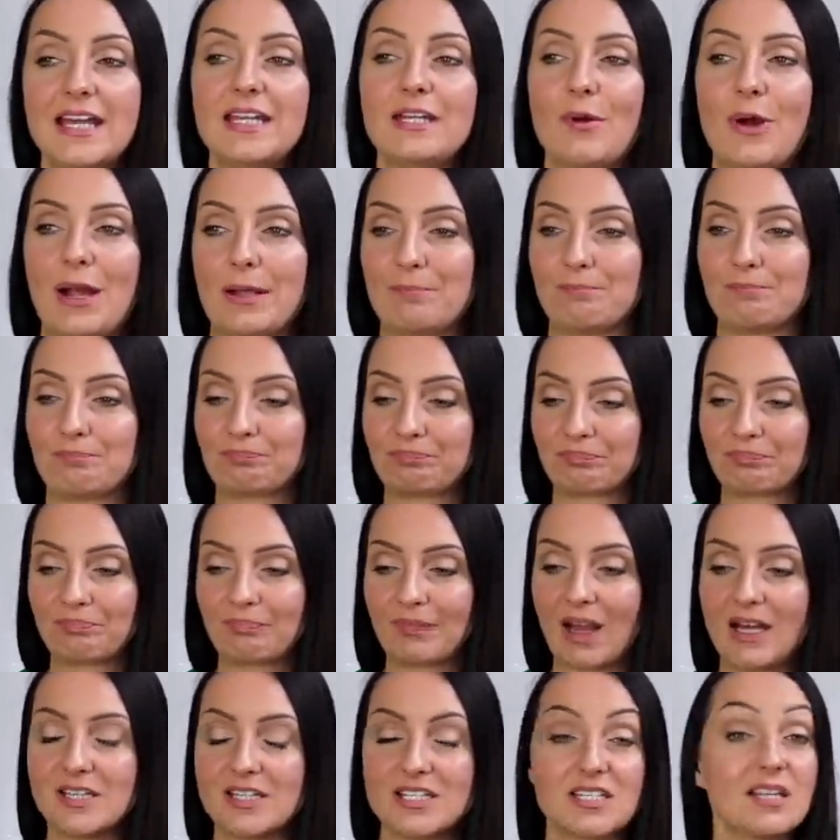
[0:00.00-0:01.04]
Anyway,
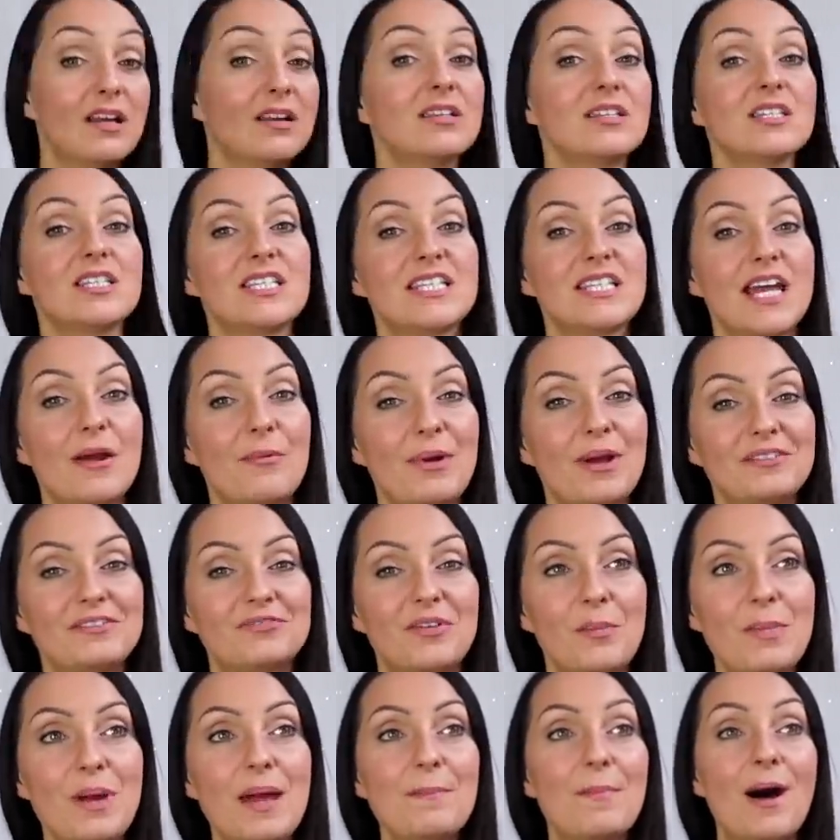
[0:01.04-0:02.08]
I decided to stay away
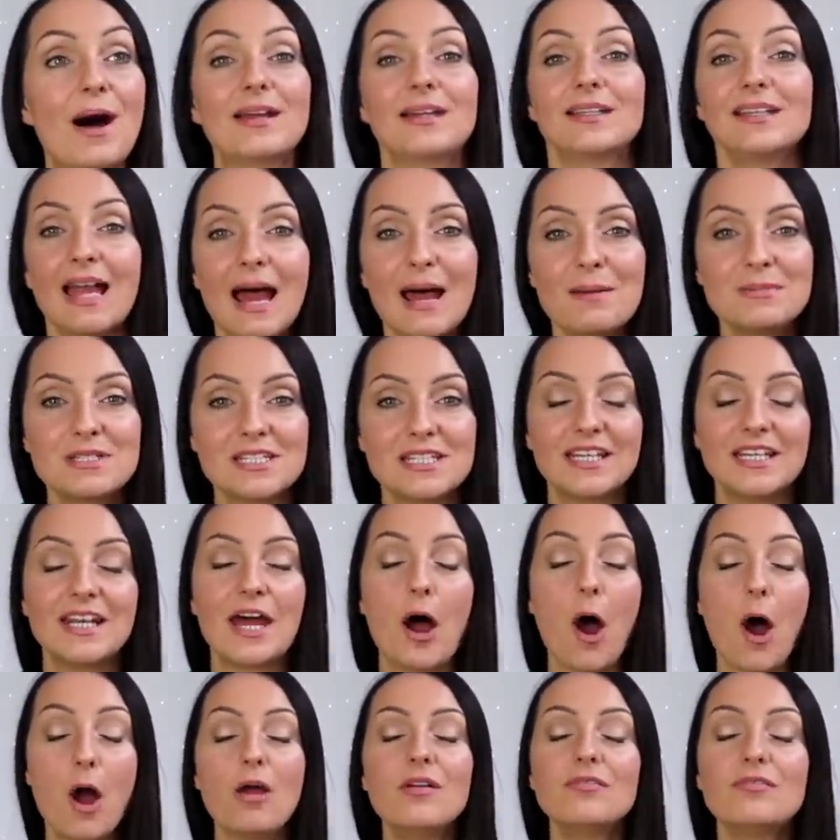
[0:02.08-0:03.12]
from it, but I kept seeing
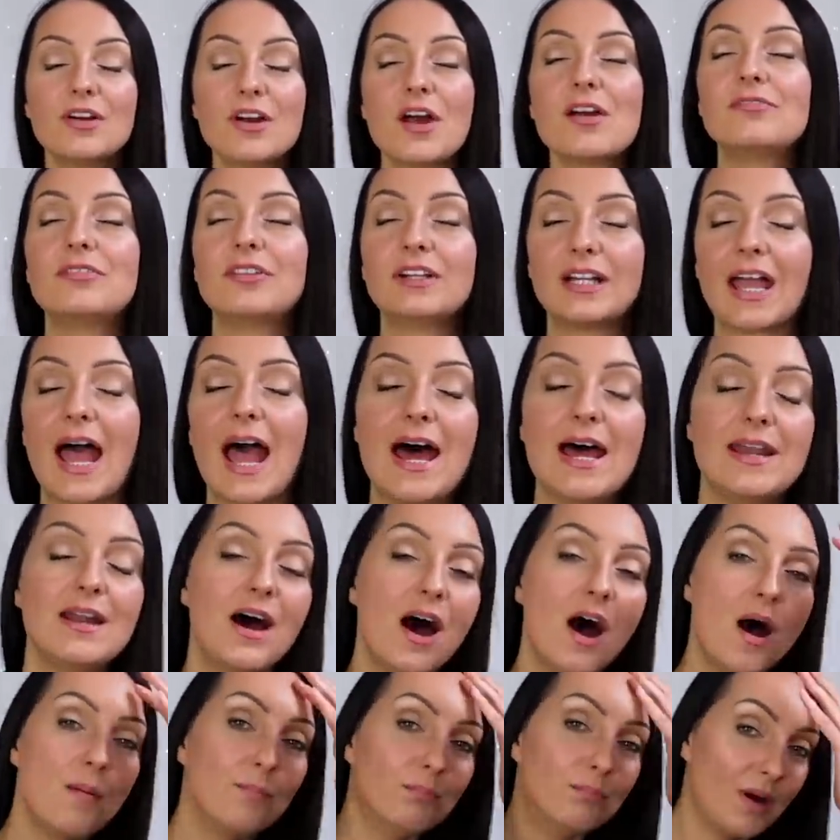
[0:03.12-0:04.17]
it over and over again.
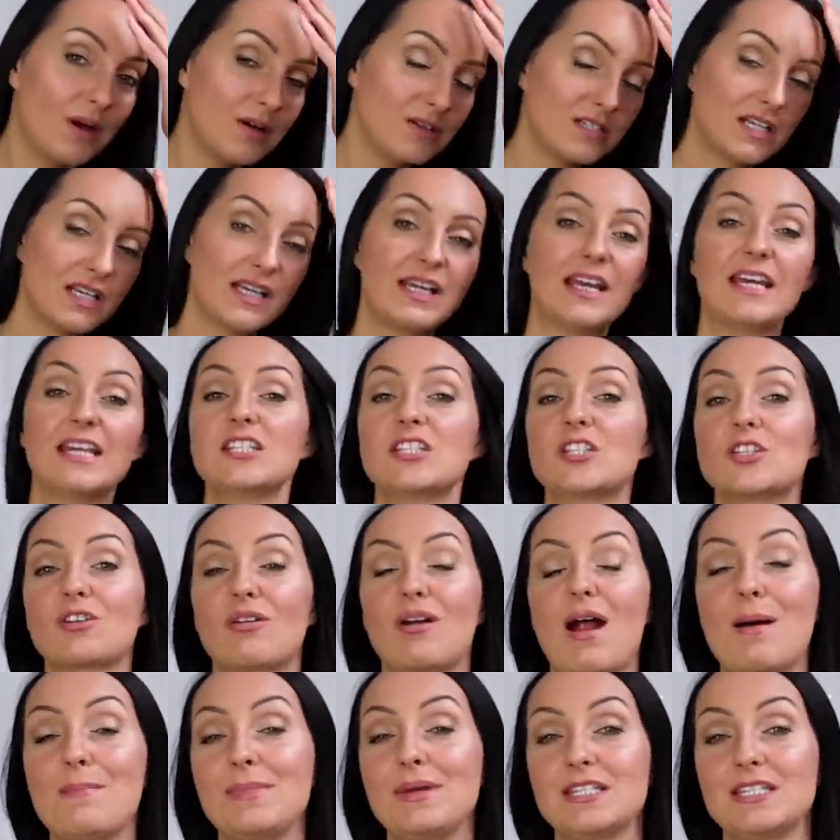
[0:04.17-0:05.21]
Mostly
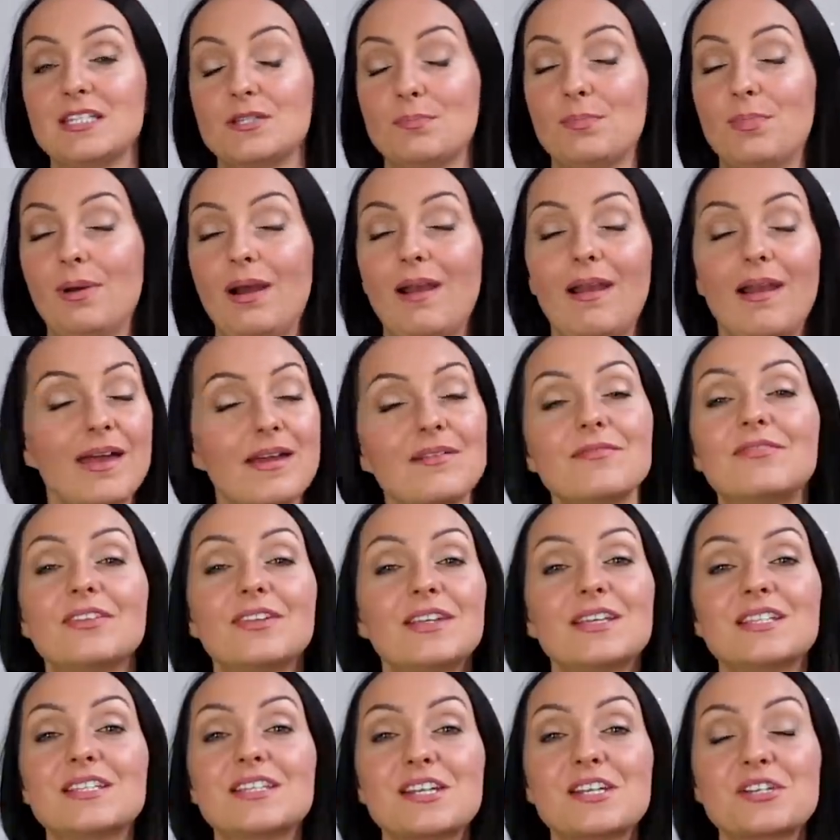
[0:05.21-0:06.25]
Instagram is to blame for
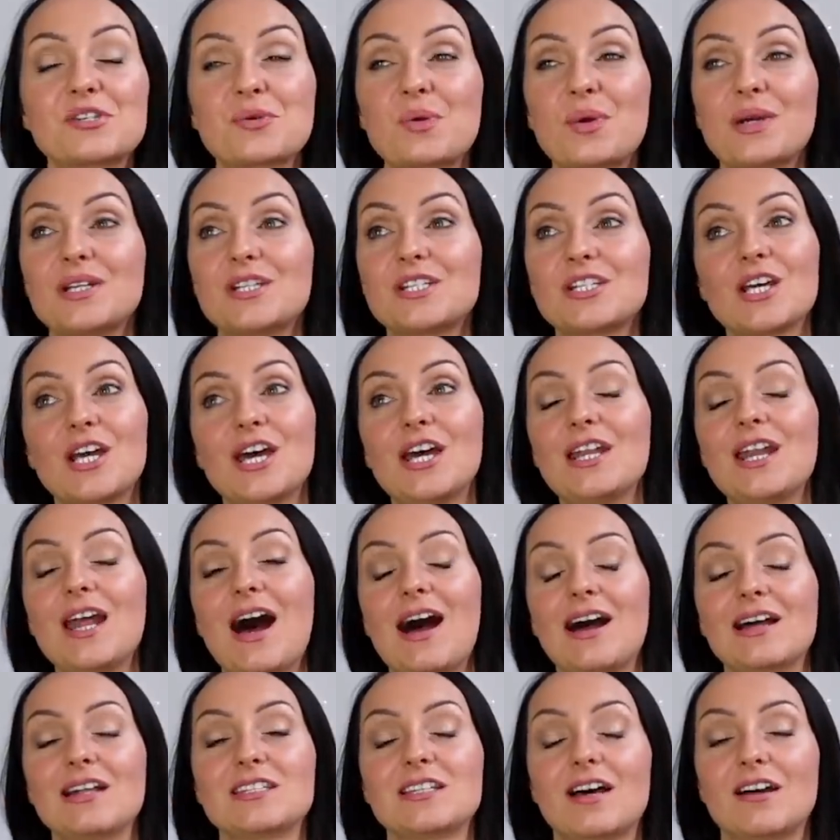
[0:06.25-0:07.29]
this situation,
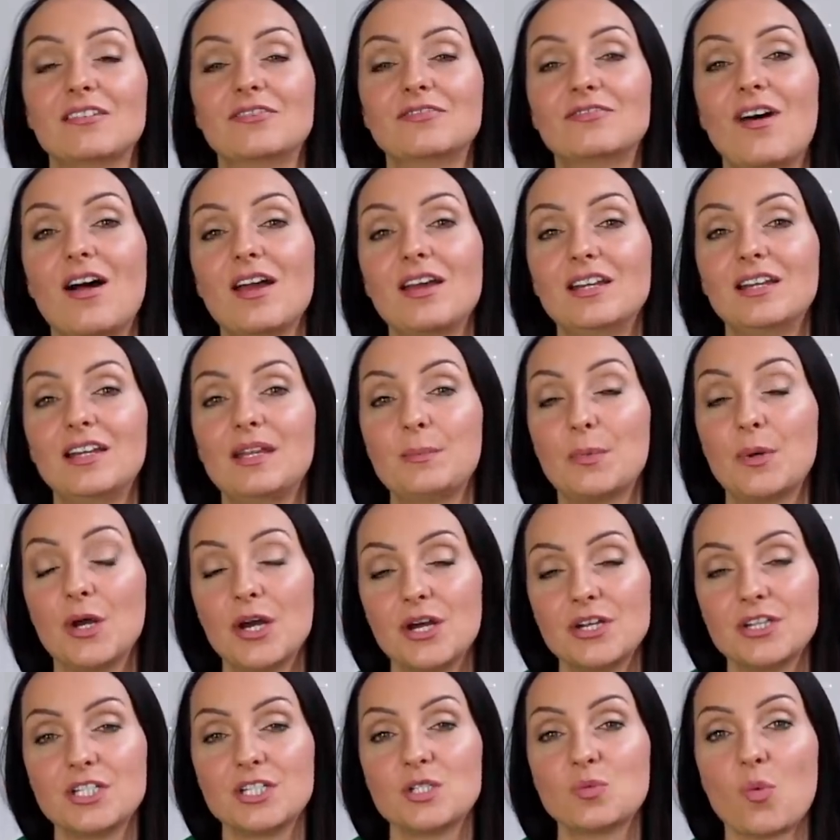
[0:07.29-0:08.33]
and I finally
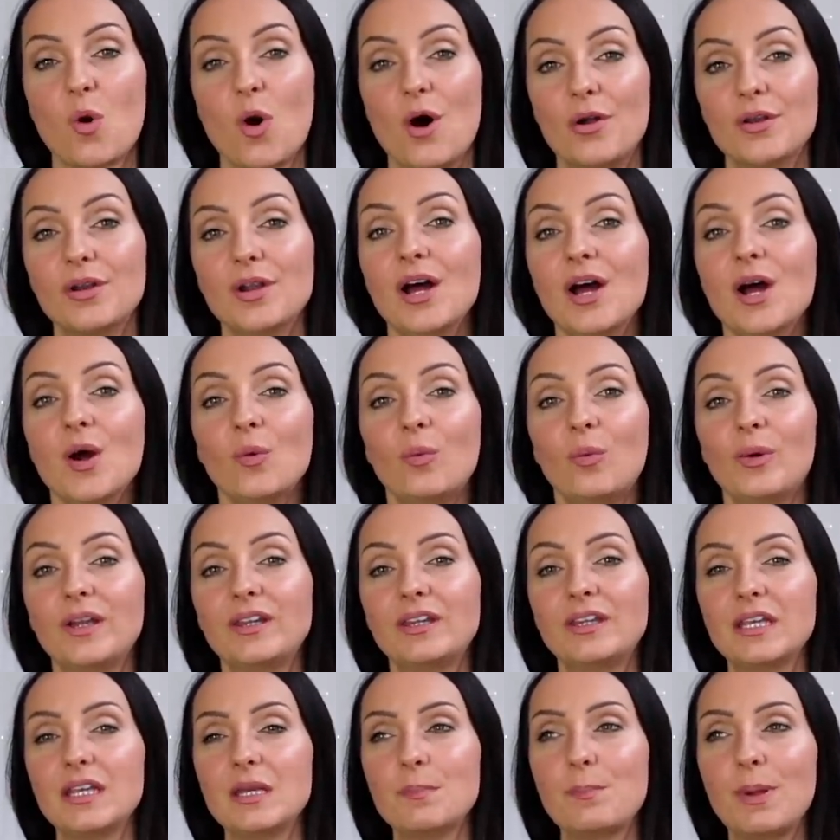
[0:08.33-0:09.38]
purchased one
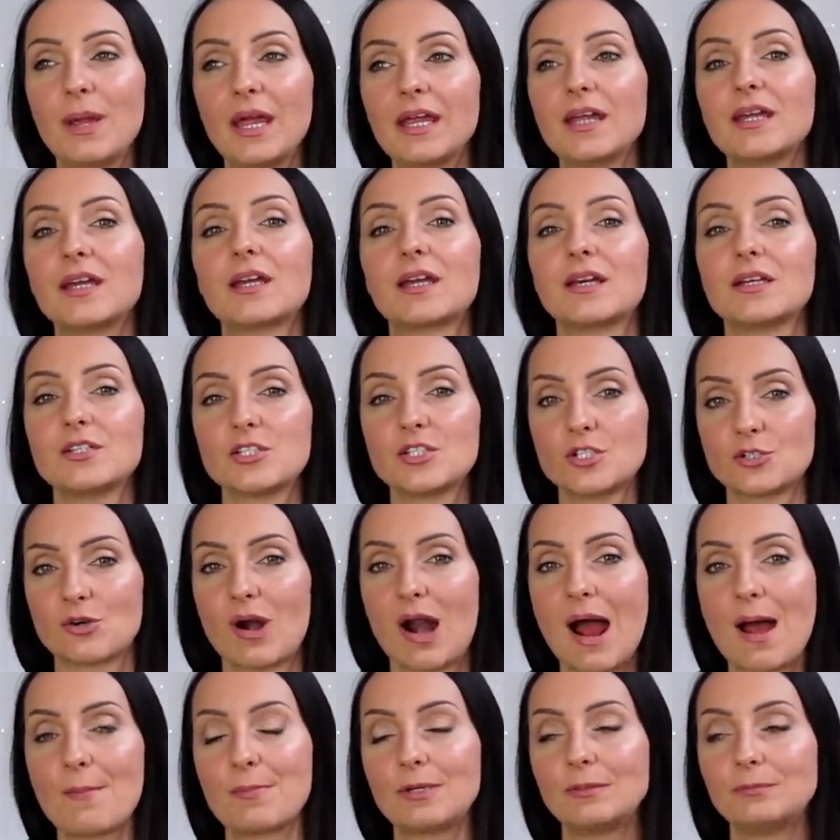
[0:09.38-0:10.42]
with the pink
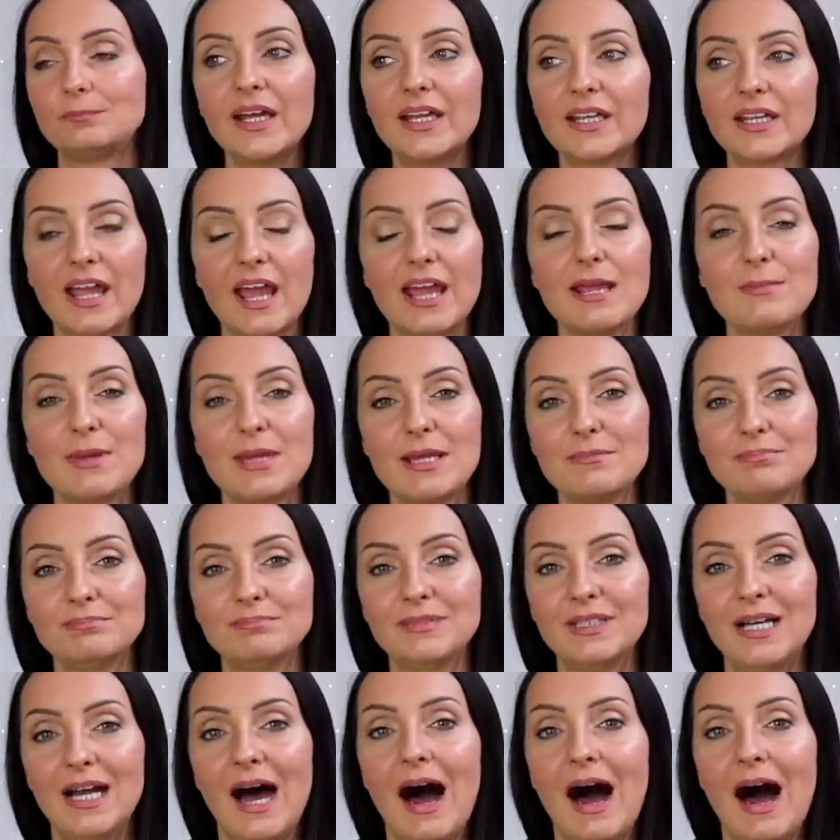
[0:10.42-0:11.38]
strap. It came in.